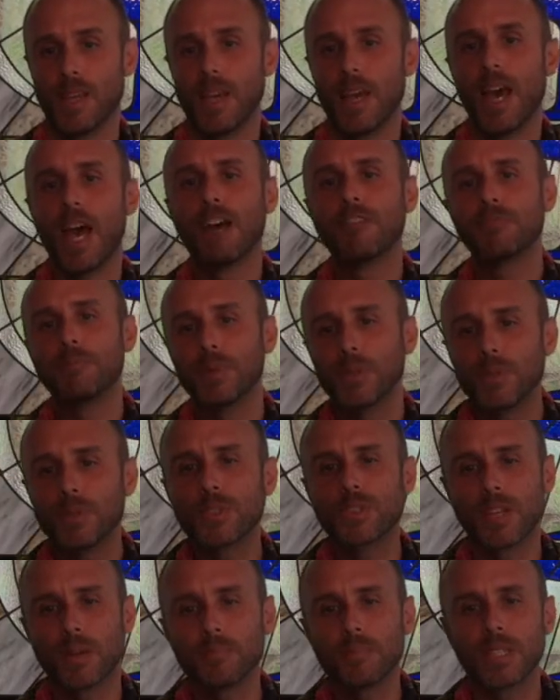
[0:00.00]
have built
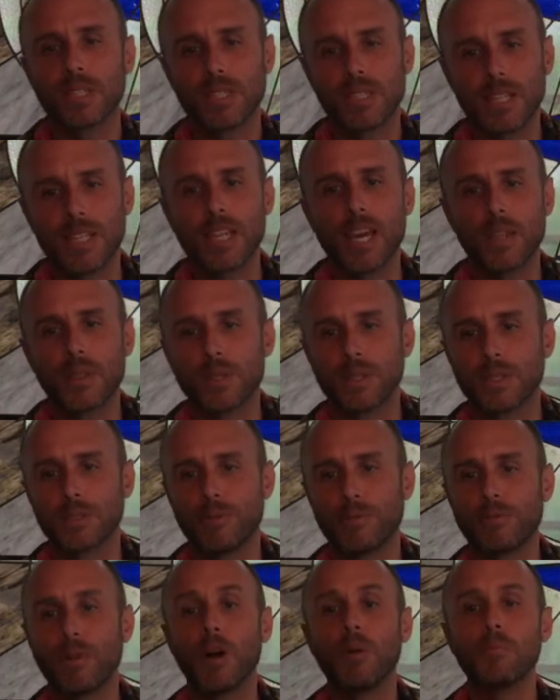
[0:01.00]
something together
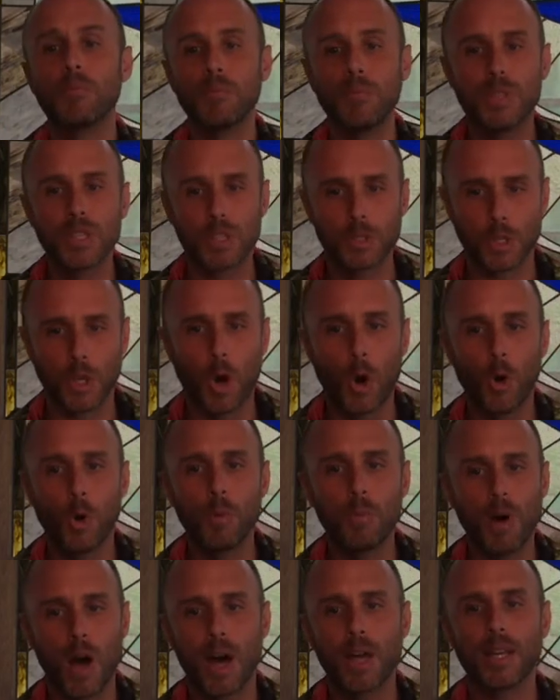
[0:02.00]
from this
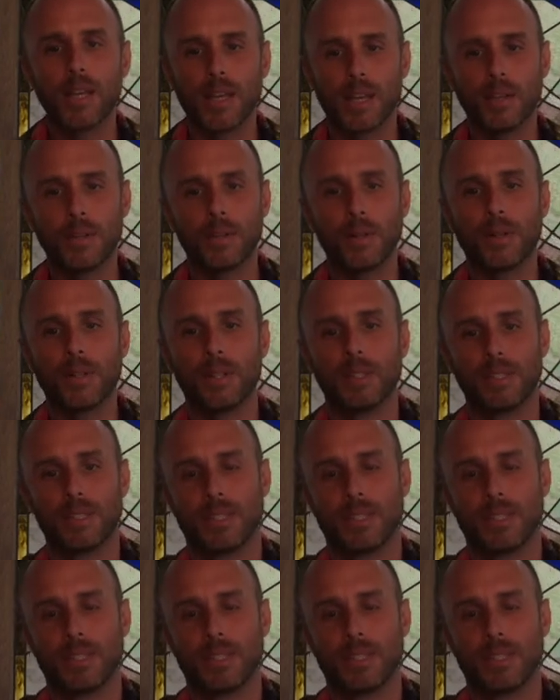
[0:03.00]
home on a hill